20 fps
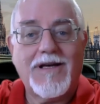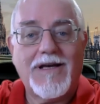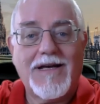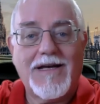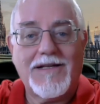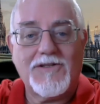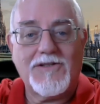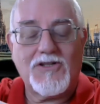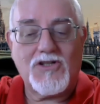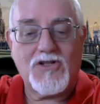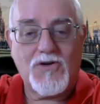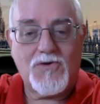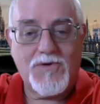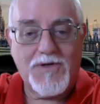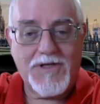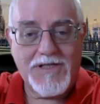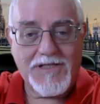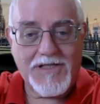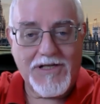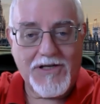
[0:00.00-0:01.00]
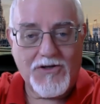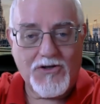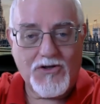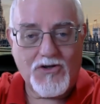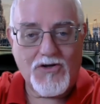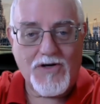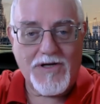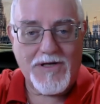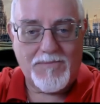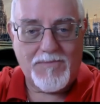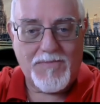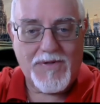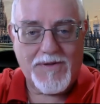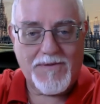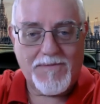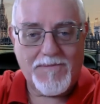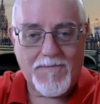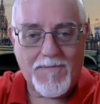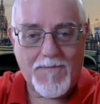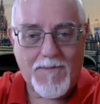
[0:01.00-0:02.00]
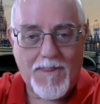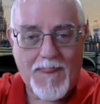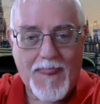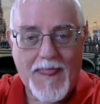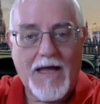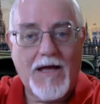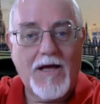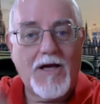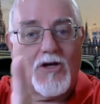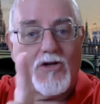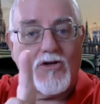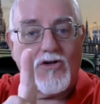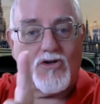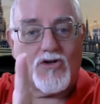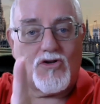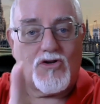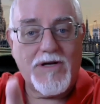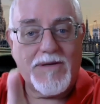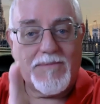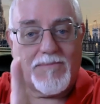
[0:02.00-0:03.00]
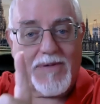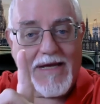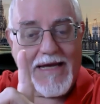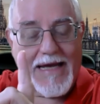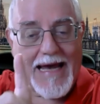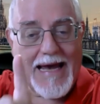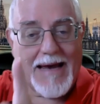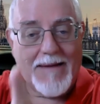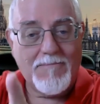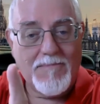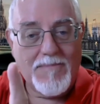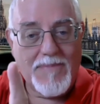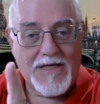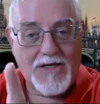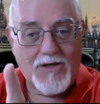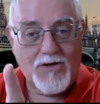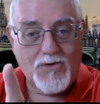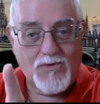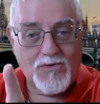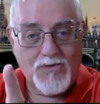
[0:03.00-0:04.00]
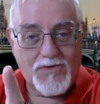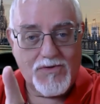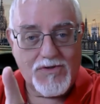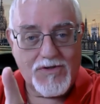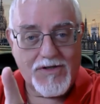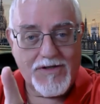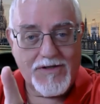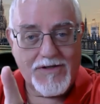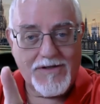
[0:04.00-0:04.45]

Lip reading: And so is trip. Trip can be used